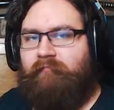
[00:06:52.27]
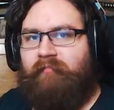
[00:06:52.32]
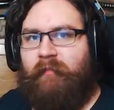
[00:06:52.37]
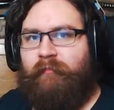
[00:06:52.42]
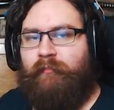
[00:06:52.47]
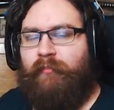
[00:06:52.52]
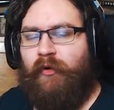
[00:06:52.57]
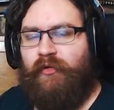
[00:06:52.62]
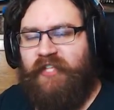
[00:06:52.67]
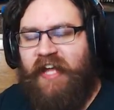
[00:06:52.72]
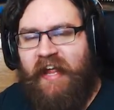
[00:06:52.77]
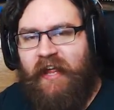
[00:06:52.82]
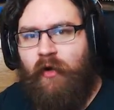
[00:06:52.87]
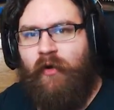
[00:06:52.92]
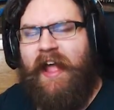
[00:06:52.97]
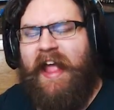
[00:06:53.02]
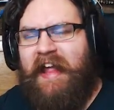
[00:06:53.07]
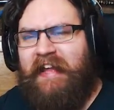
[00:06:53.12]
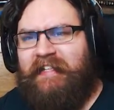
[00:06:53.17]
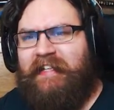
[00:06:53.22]
Bodeo
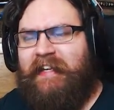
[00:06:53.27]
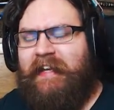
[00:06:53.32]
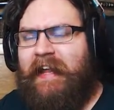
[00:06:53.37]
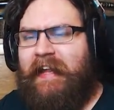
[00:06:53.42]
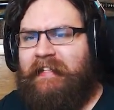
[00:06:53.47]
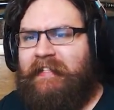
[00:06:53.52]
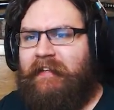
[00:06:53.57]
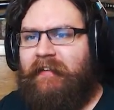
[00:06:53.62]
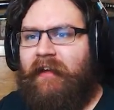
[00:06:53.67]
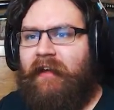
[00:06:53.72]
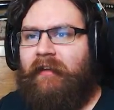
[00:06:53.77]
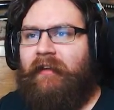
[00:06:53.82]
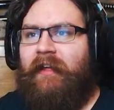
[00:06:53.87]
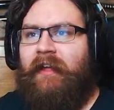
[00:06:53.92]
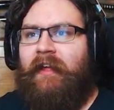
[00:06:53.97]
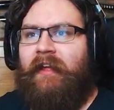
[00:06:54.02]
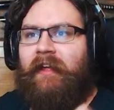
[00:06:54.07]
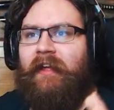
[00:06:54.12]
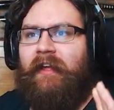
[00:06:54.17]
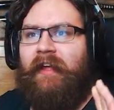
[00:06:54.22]
1889,
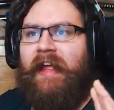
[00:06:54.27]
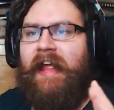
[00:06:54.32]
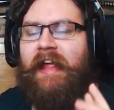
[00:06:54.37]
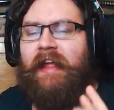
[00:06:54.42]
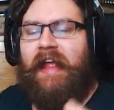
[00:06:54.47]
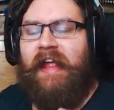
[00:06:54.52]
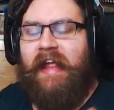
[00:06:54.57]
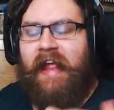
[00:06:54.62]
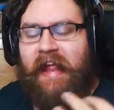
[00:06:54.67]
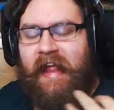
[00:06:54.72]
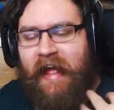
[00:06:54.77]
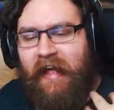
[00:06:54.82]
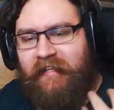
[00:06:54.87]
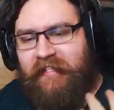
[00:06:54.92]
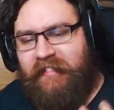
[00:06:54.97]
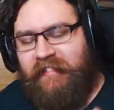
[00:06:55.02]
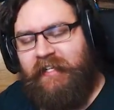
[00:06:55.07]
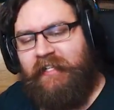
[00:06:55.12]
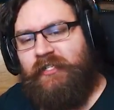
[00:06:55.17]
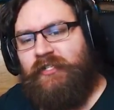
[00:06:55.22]
it has
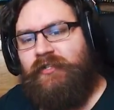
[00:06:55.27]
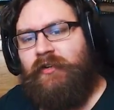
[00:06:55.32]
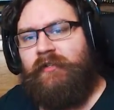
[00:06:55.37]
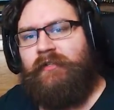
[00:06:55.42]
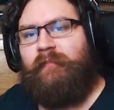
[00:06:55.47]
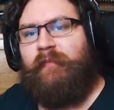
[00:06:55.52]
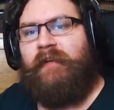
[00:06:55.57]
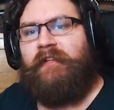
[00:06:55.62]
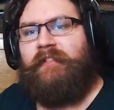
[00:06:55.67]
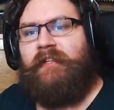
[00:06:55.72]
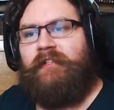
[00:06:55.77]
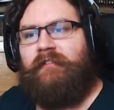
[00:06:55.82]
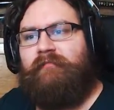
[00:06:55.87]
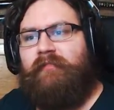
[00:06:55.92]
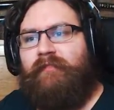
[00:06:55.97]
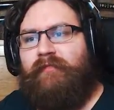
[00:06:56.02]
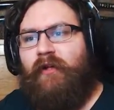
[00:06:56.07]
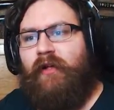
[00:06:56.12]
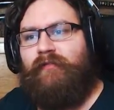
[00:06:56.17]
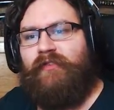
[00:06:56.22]
6 shots because it's a
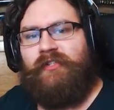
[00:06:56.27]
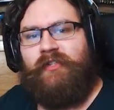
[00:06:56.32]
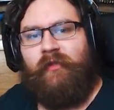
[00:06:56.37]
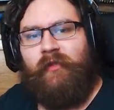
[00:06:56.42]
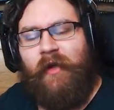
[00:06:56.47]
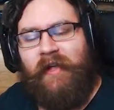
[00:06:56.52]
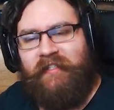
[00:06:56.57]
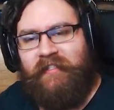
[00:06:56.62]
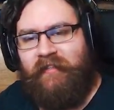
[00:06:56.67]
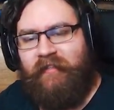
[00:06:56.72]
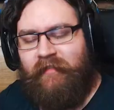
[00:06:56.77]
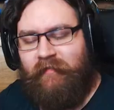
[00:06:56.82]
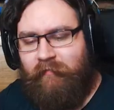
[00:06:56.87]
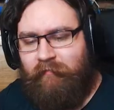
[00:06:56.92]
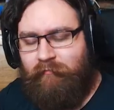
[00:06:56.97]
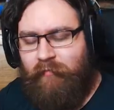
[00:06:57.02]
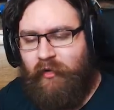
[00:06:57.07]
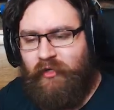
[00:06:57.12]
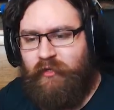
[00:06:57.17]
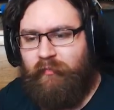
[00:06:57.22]
revolver, so that isn't
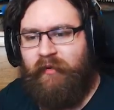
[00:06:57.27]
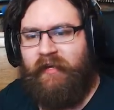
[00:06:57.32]
much, but